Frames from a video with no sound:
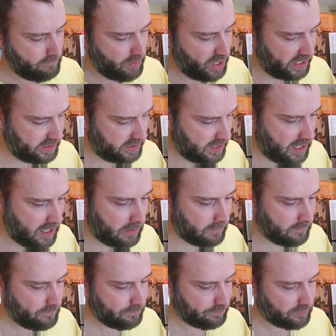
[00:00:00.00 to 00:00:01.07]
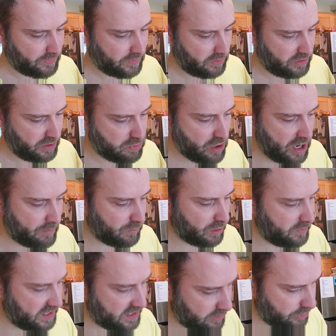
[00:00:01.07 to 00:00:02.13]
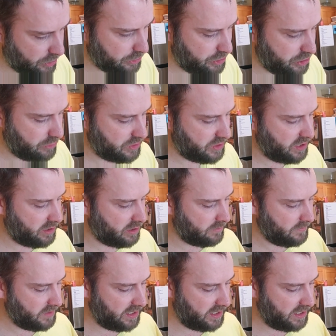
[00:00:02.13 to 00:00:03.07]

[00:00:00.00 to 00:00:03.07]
But the prime rib is a little juicier.